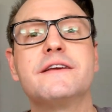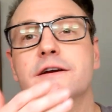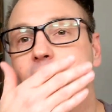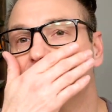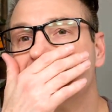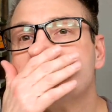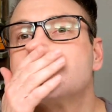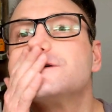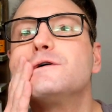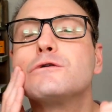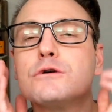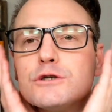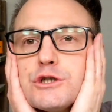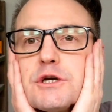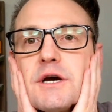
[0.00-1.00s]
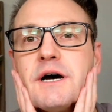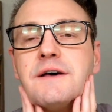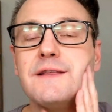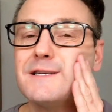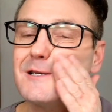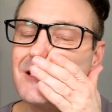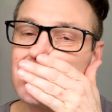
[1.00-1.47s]
in your face orange. Uh,
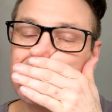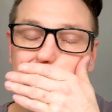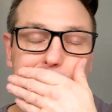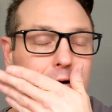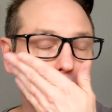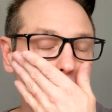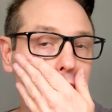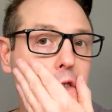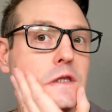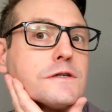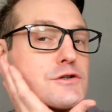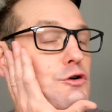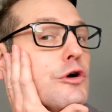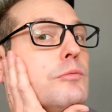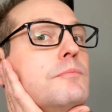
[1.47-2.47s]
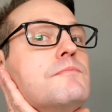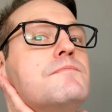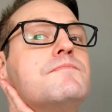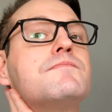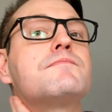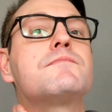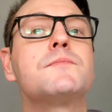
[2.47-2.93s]
this is stronger than the soap
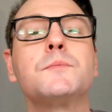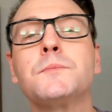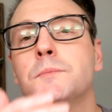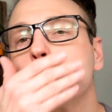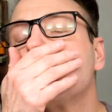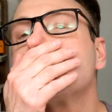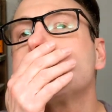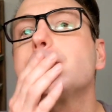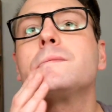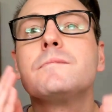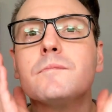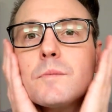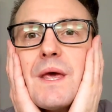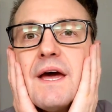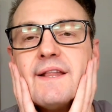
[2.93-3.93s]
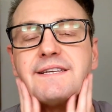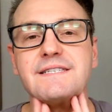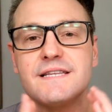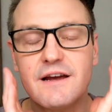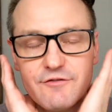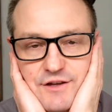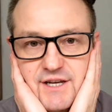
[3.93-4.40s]
and this is
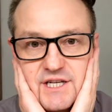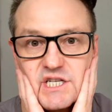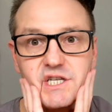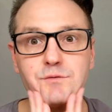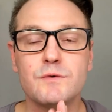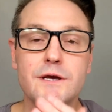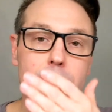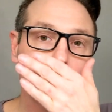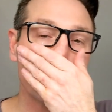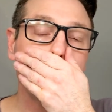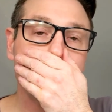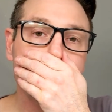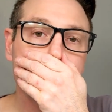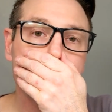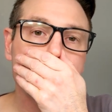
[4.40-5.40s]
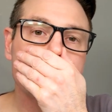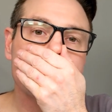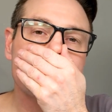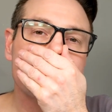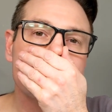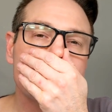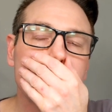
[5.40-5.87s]
definitely a sweeter
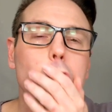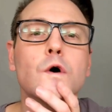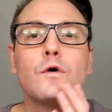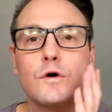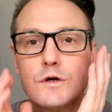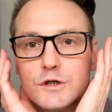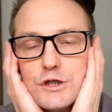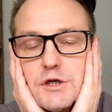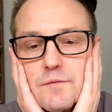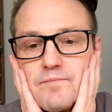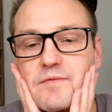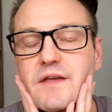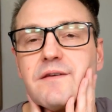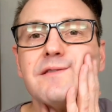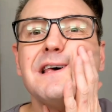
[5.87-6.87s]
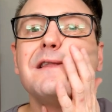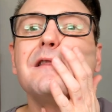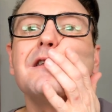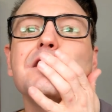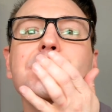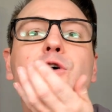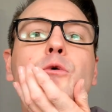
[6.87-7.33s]
orange than
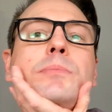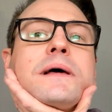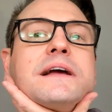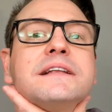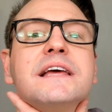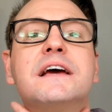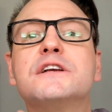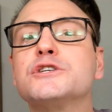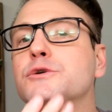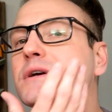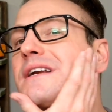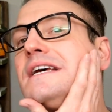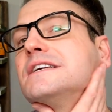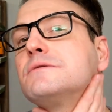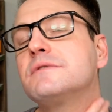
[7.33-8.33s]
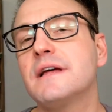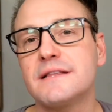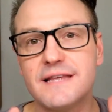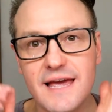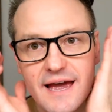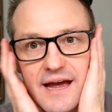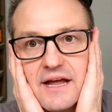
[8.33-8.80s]
the soap like a tangerine is with that
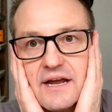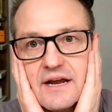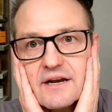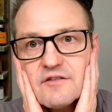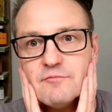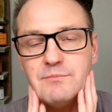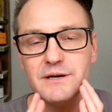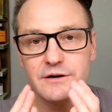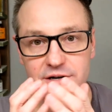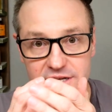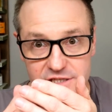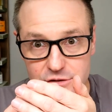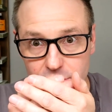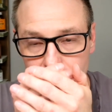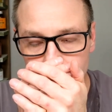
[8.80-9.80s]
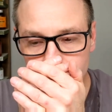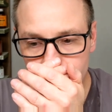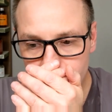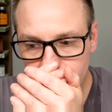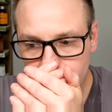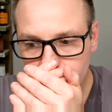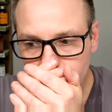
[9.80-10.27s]
tad of bitterness to it.
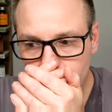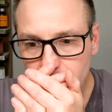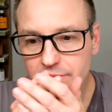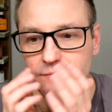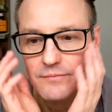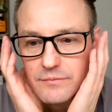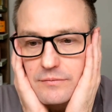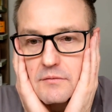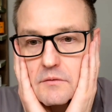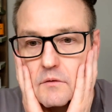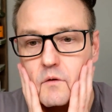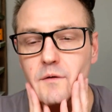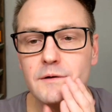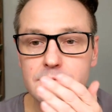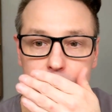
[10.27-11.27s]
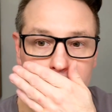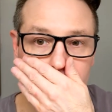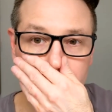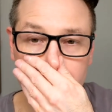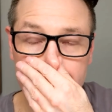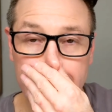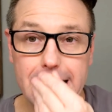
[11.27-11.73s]
That's what
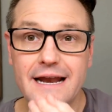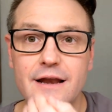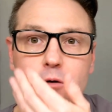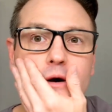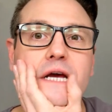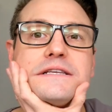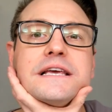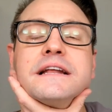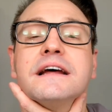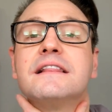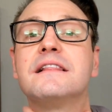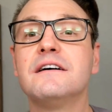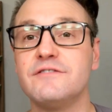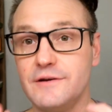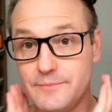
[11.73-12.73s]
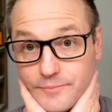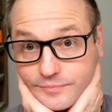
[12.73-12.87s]
I'm getting anyways, and I love it.